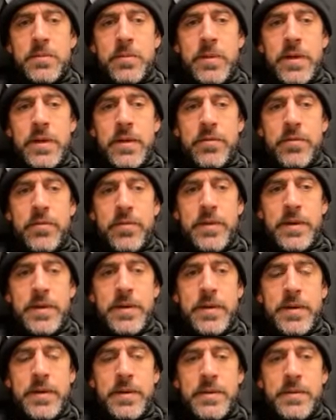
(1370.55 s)
We have
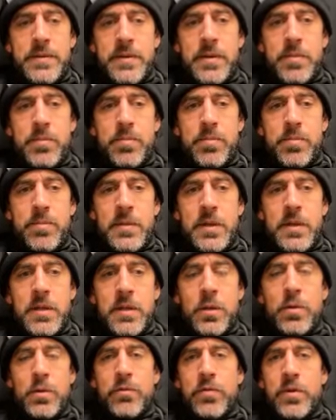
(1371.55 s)
a
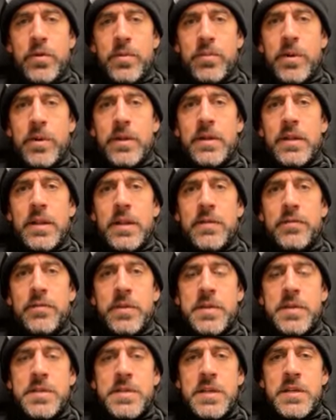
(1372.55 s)
little over a month left
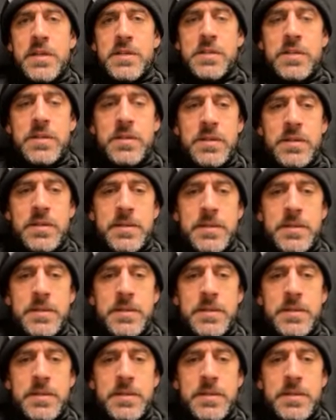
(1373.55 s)
in the season,